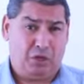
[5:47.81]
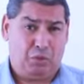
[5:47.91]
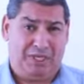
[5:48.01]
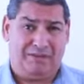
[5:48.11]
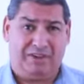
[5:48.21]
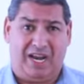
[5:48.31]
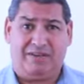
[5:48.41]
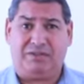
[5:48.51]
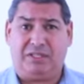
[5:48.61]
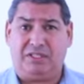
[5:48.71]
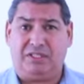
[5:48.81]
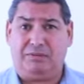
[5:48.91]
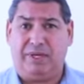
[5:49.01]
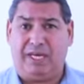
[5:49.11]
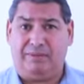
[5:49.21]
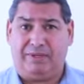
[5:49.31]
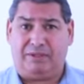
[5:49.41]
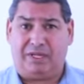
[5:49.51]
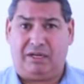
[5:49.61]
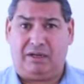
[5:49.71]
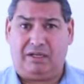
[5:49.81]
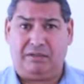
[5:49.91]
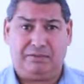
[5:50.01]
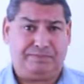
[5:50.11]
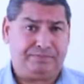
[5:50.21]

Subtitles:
We give everything to you by email download.